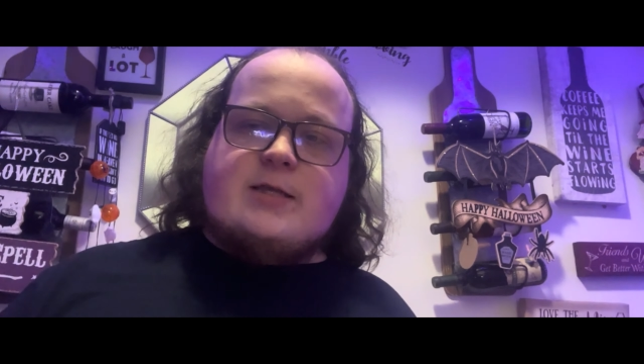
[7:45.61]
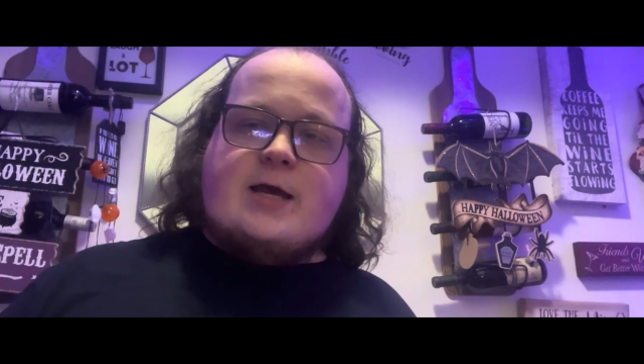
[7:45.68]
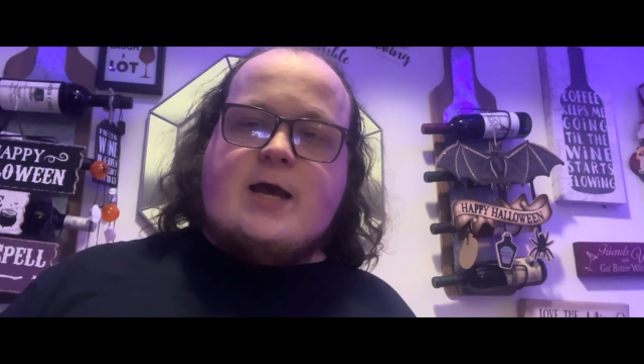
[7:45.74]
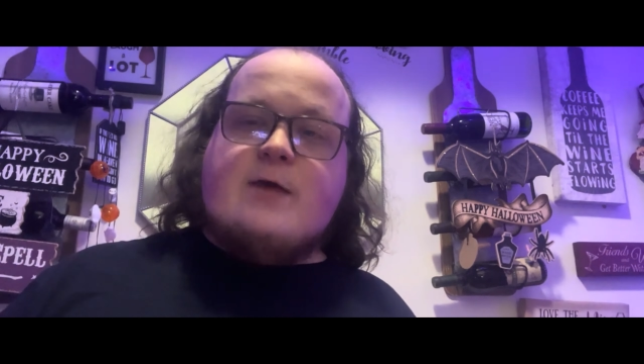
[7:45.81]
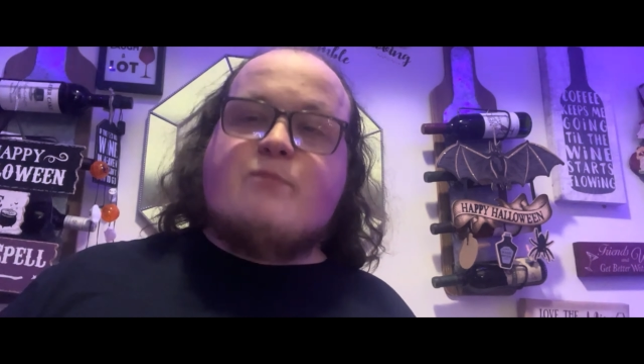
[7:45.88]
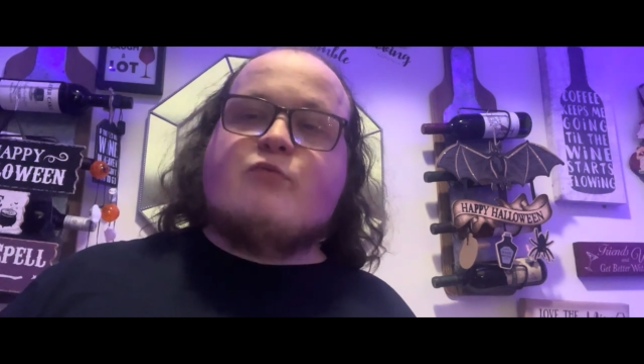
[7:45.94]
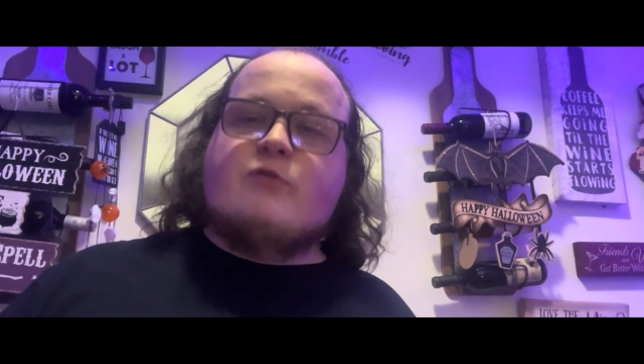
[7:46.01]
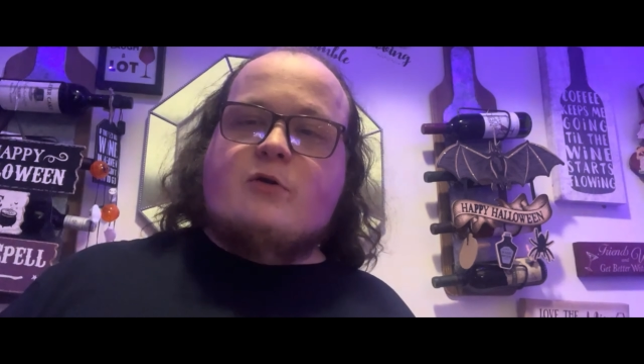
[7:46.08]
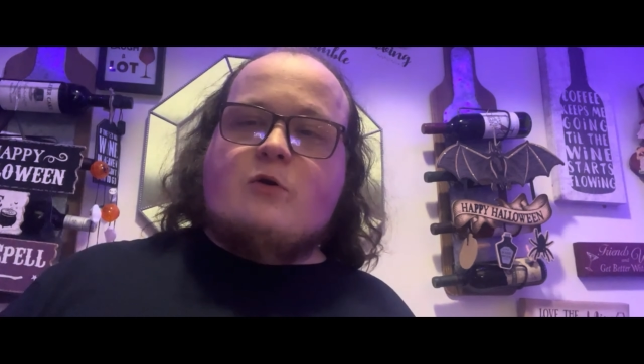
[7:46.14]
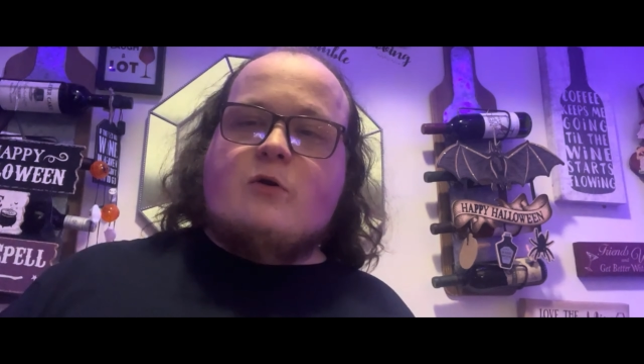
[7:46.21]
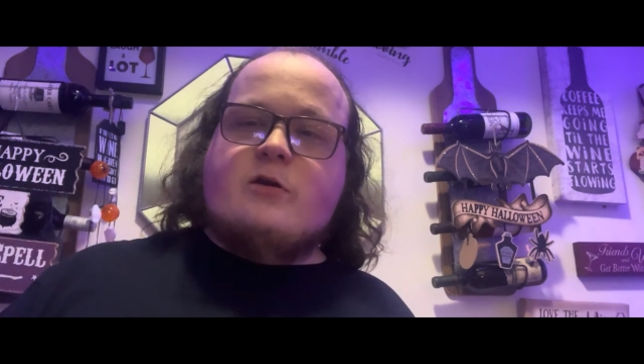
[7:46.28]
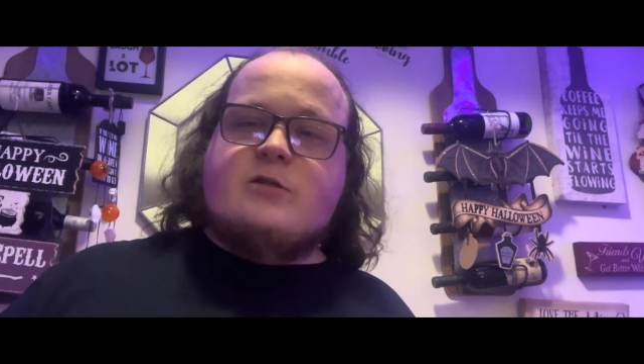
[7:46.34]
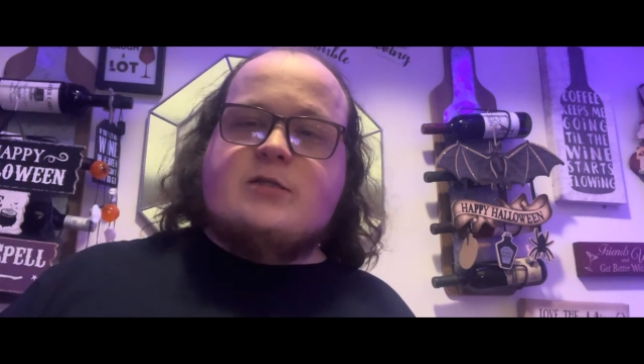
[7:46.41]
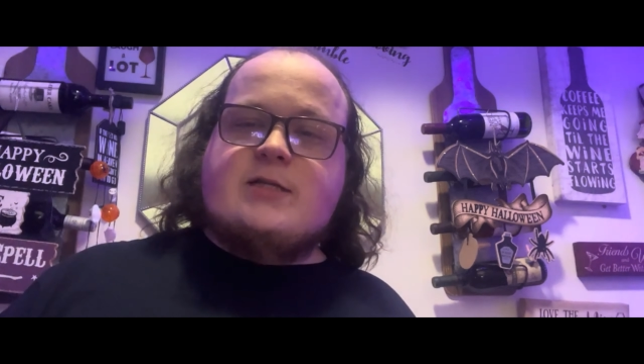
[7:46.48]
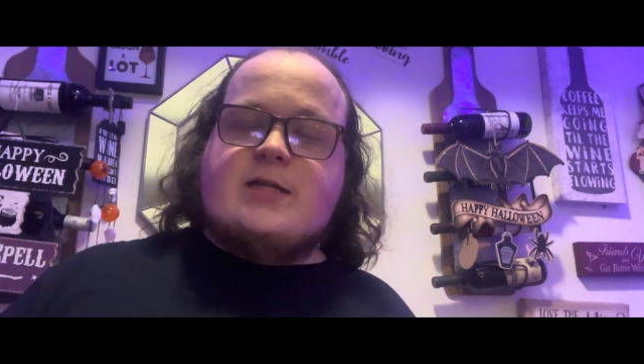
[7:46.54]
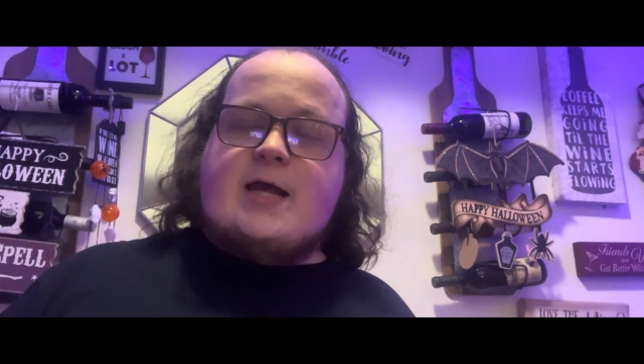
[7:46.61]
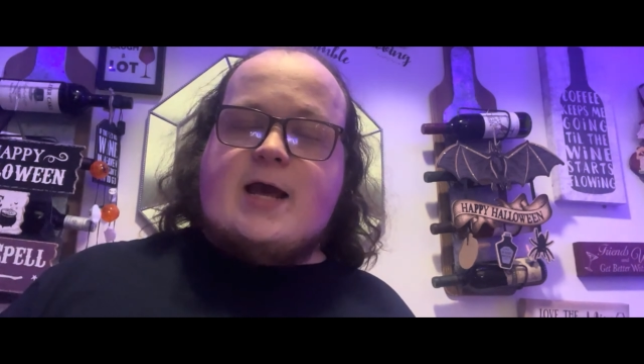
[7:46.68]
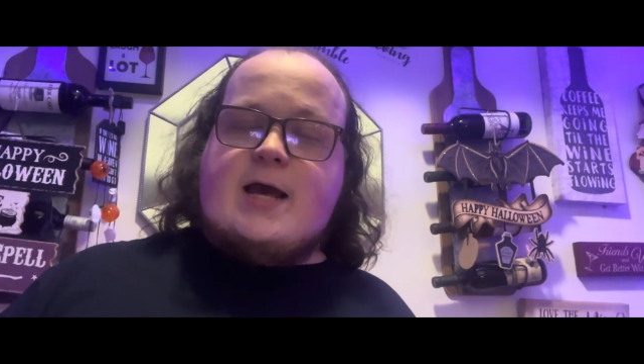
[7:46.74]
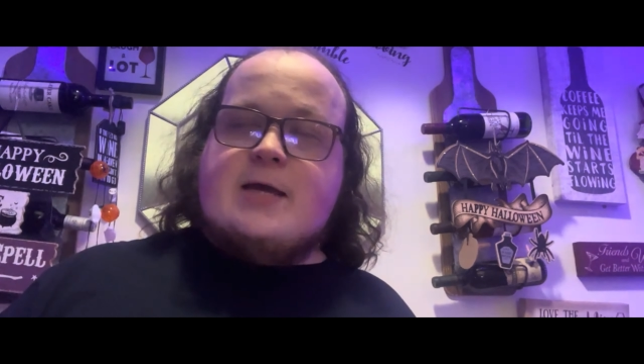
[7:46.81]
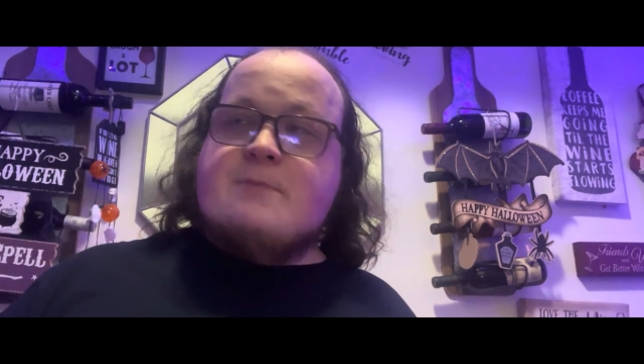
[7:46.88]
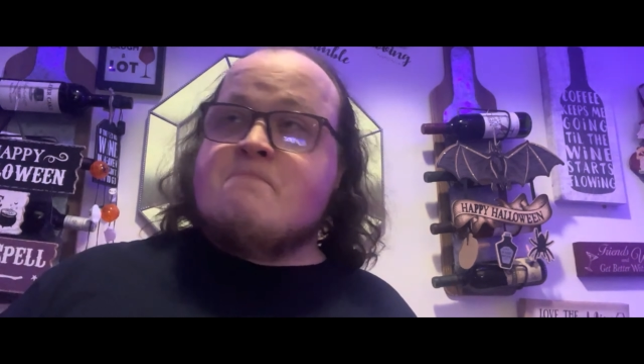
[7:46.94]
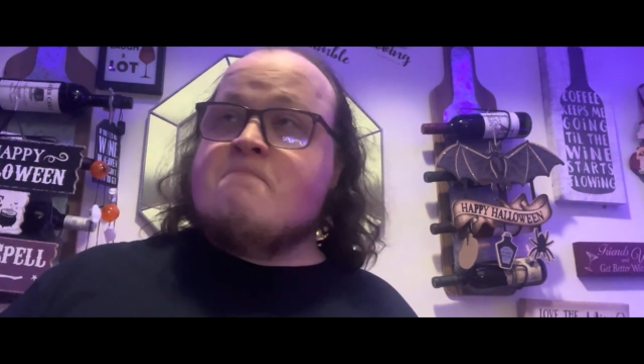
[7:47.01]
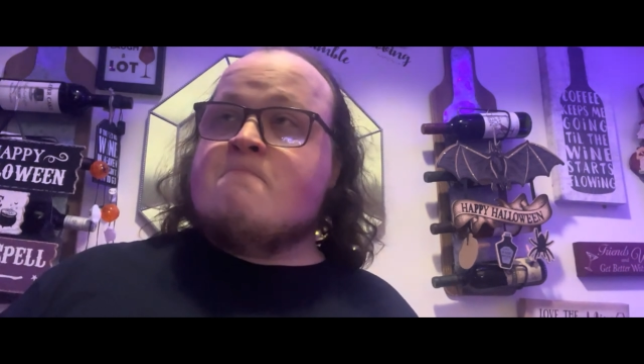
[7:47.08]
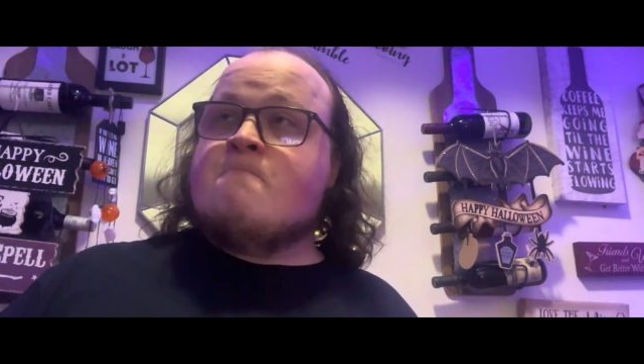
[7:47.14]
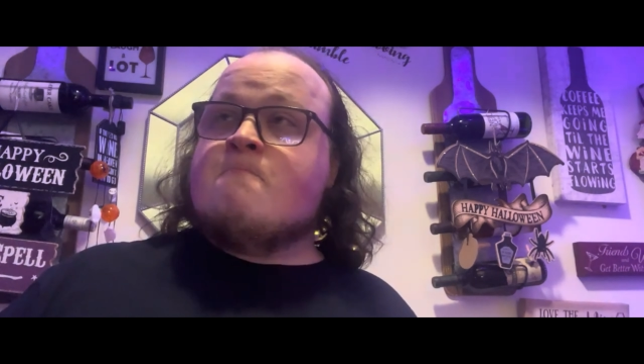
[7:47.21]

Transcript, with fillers: day. Pre-order today.